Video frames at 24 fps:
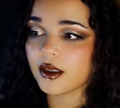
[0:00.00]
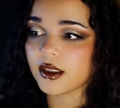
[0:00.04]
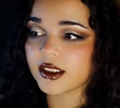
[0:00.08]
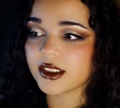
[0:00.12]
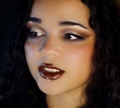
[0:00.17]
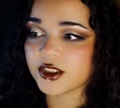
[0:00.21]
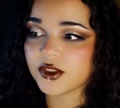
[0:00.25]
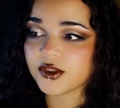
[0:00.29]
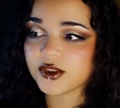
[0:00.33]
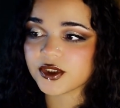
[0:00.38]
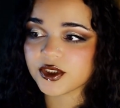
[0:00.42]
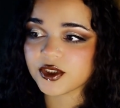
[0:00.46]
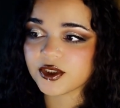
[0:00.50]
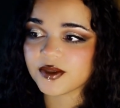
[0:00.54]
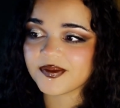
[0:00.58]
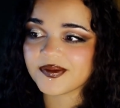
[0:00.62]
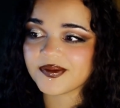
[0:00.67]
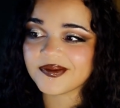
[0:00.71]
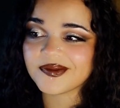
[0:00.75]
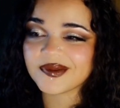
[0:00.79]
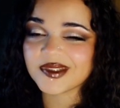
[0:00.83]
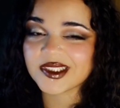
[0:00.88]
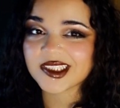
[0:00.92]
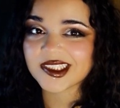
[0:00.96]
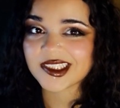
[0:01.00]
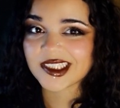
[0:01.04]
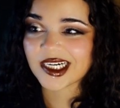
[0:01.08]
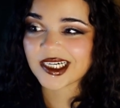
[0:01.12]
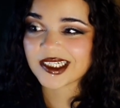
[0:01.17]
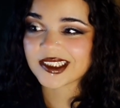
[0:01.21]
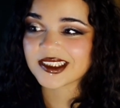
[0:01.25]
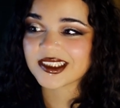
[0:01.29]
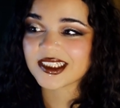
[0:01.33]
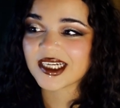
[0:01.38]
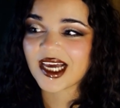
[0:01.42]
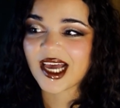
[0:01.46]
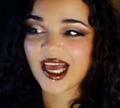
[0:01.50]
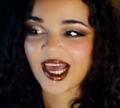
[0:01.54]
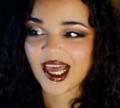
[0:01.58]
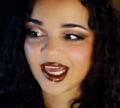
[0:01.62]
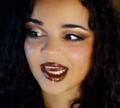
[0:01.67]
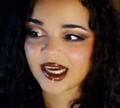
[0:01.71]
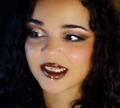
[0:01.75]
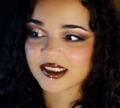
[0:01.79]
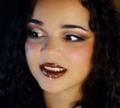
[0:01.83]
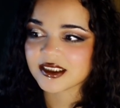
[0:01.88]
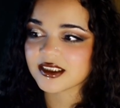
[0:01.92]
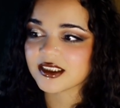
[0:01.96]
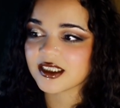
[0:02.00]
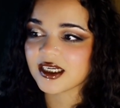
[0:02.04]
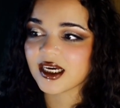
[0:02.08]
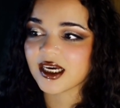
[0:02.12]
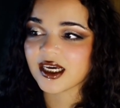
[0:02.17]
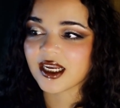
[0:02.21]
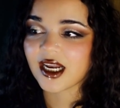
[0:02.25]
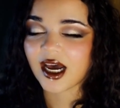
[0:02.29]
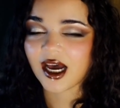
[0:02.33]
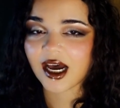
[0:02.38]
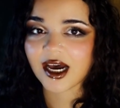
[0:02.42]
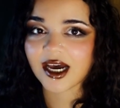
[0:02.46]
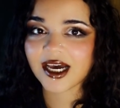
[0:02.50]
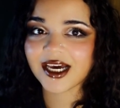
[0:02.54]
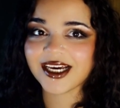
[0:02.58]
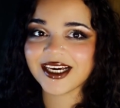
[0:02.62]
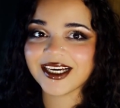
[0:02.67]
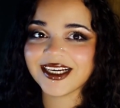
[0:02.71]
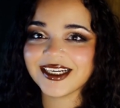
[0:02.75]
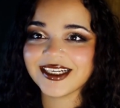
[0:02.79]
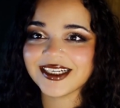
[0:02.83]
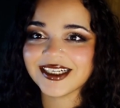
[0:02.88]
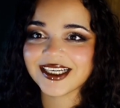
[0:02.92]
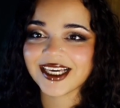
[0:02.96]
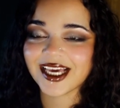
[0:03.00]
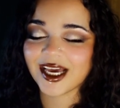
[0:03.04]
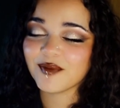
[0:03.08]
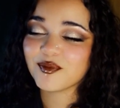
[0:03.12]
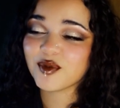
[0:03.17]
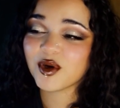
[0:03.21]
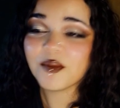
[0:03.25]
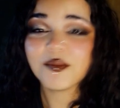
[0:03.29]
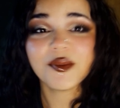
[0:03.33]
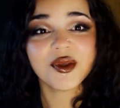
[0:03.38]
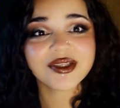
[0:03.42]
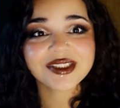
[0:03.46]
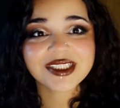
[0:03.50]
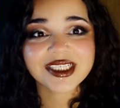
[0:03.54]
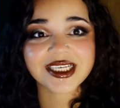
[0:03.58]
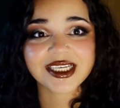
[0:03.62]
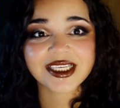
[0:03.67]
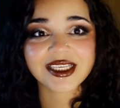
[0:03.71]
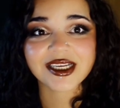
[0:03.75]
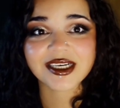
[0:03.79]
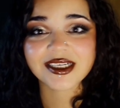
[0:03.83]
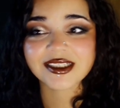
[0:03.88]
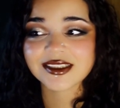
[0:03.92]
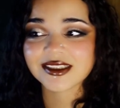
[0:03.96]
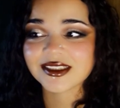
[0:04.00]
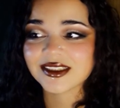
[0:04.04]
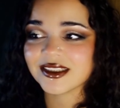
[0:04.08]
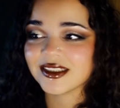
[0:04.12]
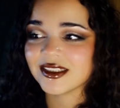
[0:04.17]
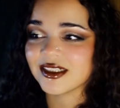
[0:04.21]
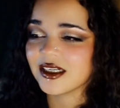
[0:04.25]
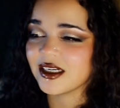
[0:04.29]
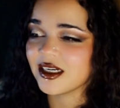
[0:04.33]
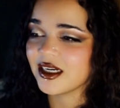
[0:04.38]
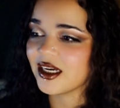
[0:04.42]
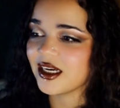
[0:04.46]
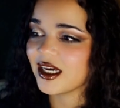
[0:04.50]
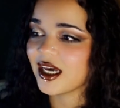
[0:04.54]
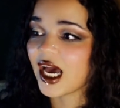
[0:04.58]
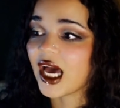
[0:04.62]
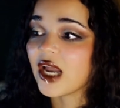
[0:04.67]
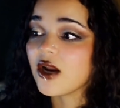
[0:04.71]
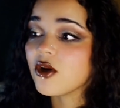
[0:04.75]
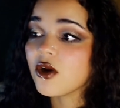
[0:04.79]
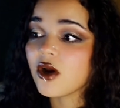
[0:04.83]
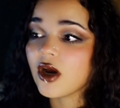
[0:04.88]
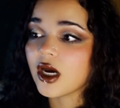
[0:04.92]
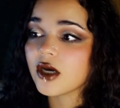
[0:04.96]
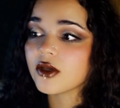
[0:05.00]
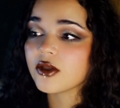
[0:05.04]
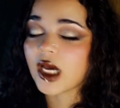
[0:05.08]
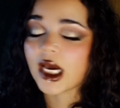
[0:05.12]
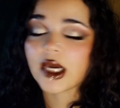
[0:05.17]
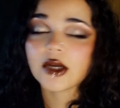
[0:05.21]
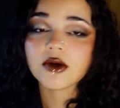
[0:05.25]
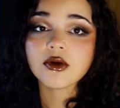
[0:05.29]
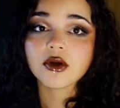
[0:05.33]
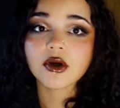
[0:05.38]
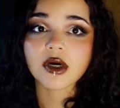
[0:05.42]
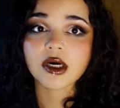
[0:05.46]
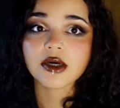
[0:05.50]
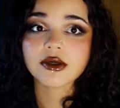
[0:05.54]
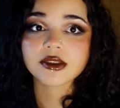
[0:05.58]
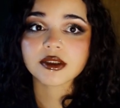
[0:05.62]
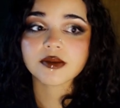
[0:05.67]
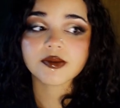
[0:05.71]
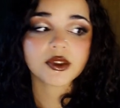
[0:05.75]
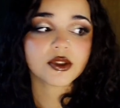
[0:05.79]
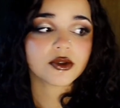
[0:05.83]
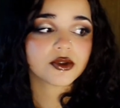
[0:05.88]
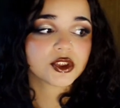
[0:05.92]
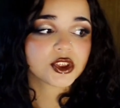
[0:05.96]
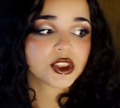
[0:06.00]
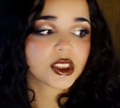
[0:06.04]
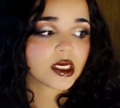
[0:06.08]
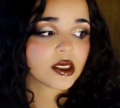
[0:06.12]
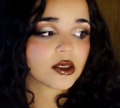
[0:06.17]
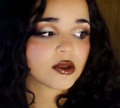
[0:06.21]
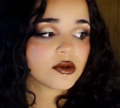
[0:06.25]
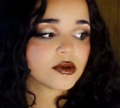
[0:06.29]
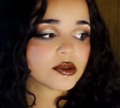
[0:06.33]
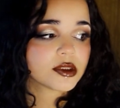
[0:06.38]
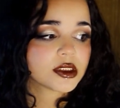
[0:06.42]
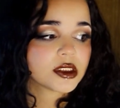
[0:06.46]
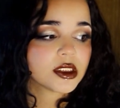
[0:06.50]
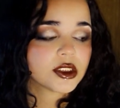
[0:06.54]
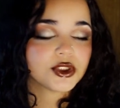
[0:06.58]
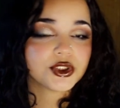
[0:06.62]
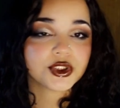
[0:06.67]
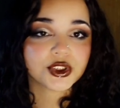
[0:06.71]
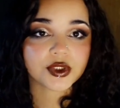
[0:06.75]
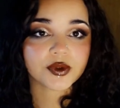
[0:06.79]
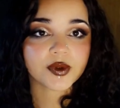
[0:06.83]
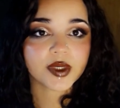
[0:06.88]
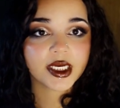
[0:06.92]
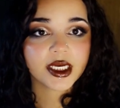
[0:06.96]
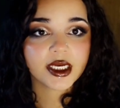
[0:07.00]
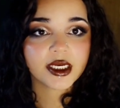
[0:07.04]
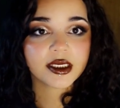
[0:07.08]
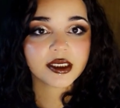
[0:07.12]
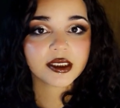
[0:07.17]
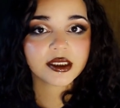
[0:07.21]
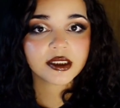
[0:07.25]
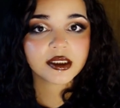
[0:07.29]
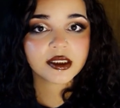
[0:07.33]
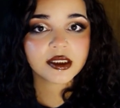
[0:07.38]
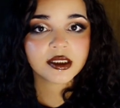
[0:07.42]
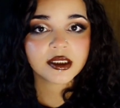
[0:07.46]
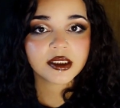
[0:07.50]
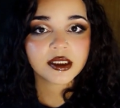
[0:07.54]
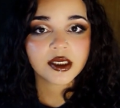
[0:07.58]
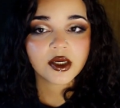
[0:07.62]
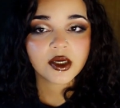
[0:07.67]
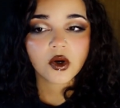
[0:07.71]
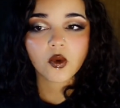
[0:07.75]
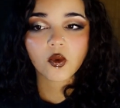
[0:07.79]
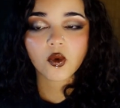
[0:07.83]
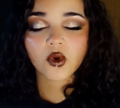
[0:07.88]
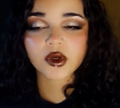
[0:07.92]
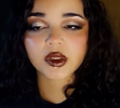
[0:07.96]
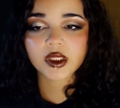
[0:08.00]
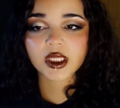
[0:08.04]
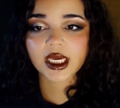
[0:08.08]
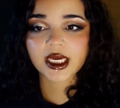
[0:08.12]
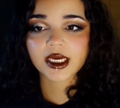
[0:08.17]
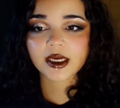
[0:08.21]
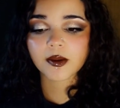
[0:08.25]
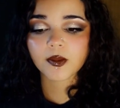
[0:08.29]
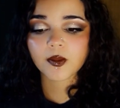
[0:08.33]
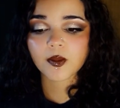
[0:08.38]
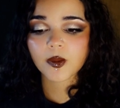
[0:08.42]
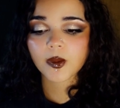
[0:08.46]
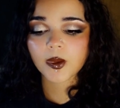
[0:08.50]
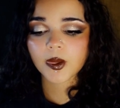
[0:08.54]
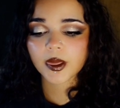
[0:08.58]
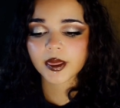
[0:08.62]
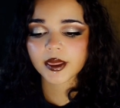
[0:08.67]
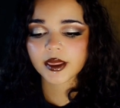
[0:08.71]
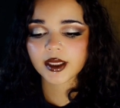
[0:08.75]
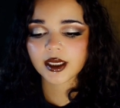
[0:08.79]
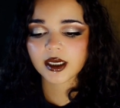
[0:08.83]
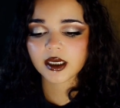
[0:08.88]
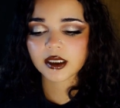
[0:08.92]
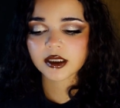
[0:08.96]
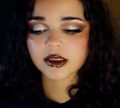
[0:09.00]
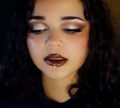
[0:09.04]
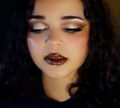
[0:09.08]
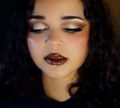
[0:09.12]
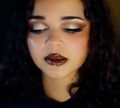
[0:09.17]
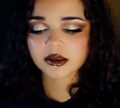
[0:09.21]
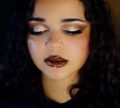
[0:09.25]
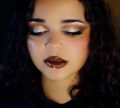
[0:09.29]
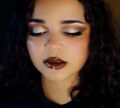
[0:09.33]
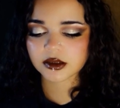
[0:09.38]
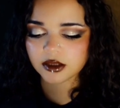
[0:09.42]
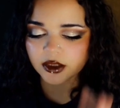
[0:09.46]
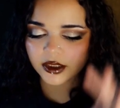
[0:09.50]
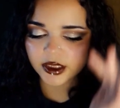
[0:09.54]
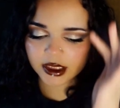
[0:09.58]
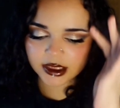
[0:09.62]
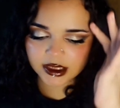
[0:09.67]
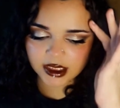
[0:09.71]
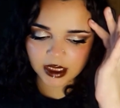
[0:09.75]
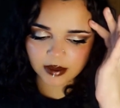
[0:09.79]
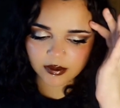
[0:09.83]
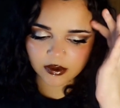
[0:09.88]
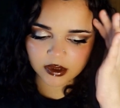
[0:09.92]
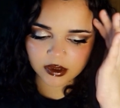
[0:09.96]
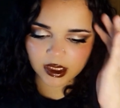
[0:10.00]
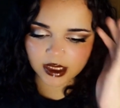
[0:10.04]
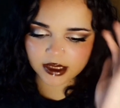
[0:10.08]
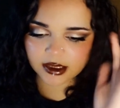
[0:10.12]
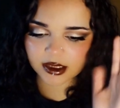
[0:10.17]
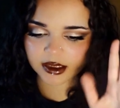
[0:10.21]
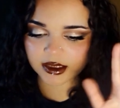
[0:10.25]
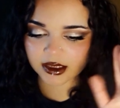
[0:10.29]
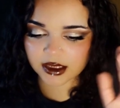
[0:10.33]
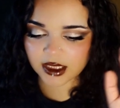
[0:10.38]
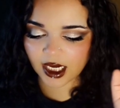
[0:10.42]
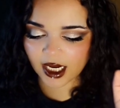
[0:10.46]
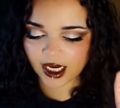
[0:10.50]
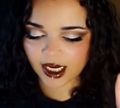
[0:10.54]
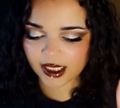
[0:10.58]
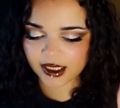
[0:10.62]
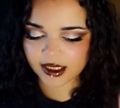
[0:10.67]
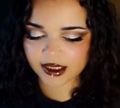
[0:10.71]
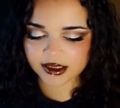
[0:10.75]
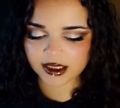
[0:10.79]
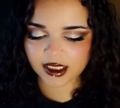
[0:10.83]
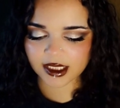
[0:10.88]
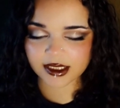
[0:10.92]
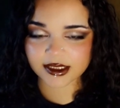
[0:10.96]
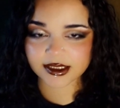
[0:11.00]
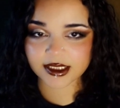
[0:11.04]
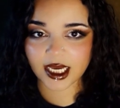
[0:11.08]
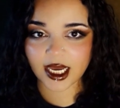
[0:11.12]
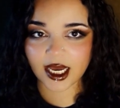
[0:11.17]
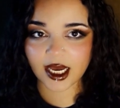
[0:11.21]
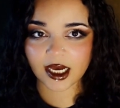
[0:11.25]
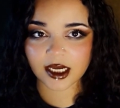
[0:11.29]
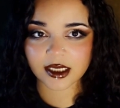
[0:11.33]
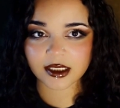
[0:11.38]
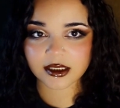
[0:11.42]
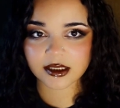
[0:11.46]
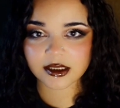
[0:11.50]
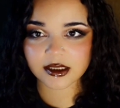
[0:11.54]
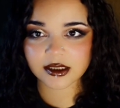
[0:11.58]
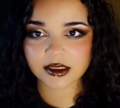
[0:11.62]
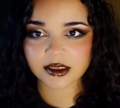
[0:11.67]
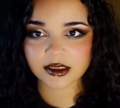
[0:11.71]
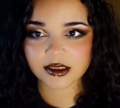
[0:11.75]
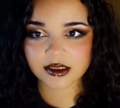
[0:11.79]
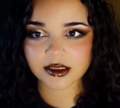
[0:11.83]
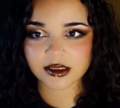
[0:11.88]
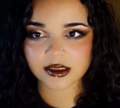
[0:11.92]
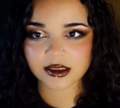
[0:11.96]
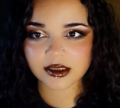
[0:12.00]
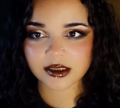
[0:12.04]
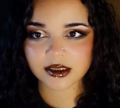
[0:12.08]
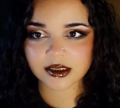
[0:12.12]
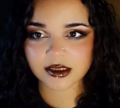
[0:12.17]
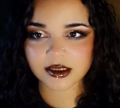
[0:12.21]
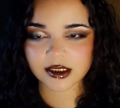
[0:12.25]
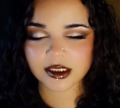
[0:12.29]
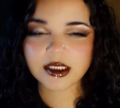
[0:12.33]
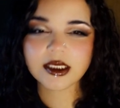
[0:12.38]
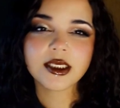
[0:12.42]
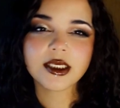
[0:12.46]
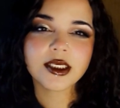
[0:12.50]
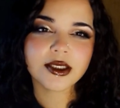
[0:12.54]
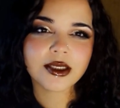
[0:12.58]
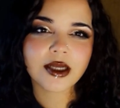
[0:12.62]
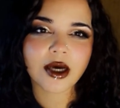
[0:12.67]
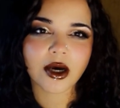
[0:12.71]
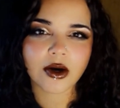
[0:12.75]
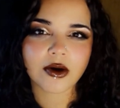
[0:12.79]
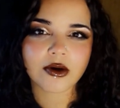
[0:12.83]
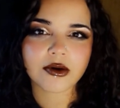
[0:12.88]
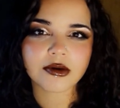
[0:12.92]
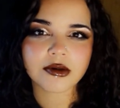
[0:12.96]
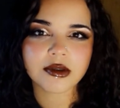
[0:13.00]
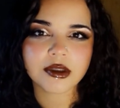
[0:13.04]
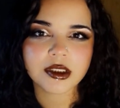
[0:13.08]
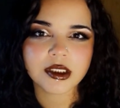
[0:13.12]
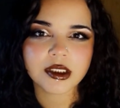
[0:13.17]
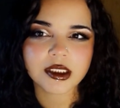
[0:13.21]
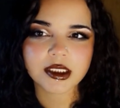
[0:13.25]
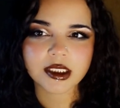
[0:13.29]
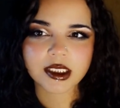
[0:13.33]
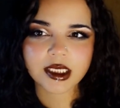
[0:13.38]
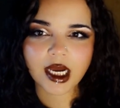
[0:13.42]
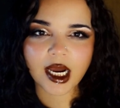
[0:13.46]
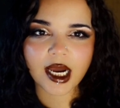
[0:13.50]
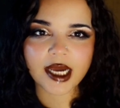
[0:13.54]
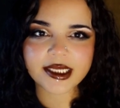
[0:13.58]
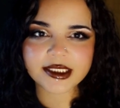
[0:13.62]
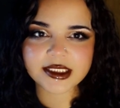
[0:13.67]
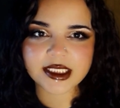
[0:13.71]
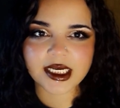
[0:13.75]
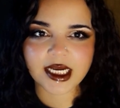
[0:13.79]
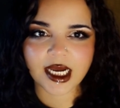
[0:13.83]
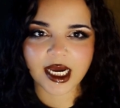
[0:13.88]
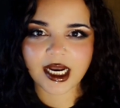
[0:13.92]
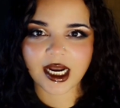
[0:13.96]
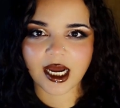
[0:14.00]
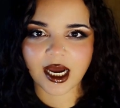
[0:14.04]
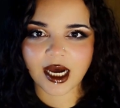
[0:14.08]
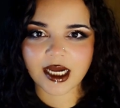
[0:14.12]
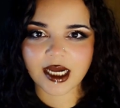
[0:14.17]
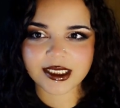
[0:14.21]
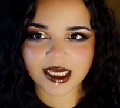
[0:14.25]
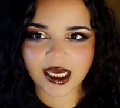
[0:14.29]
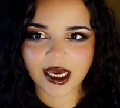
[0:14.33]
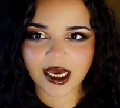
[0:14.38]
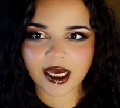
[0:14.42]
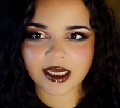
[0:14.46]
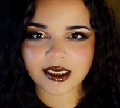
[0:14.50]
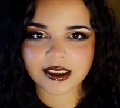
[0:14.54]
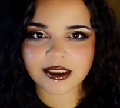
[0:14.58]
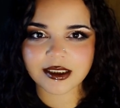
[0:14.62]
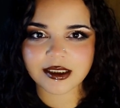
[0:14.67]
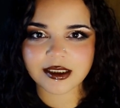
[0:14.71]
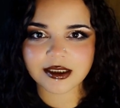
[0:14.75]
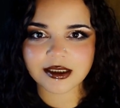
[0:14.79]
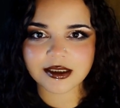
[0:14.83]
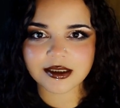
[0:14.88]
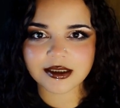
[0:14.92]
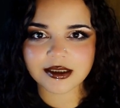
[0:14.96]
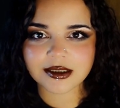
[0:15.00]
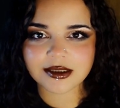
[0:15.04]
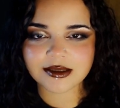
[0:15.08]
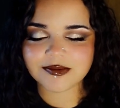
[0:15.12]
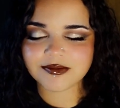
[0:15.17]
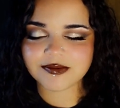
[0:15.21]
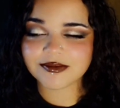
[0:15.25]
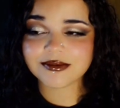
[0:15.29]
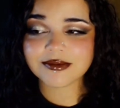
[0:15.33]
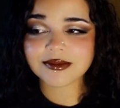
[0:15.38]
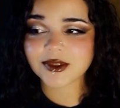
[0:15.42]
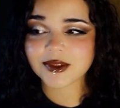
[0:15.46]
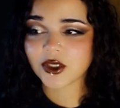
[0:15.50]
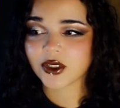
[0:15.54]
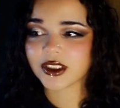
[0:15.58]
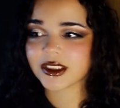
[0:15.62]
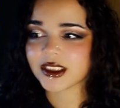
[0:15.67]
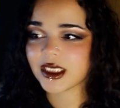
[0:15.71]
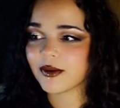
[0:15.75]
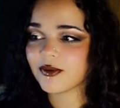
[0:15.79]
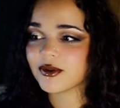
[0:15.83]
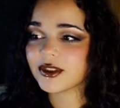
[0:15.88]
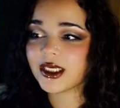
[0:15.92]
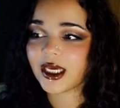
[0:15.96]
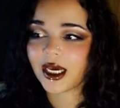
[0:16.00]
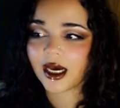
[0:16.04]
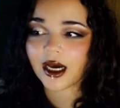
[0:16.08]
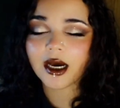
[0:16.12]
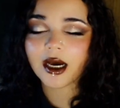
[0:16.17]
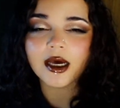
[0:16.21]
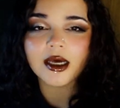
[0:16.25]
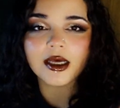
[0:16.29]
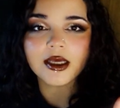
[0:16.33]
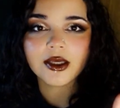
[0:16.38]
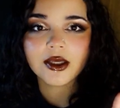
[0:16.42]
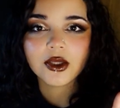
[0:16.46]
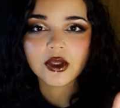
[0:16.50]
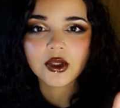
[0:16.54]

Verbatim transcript: Because YouTube sucks ass, and I can't put music in this. I don't know how I don't know how some of those channels do it, where like the turntable, like the guy and his like dad, you, you know, the guy is like kind of hot dad, turntable, yeah.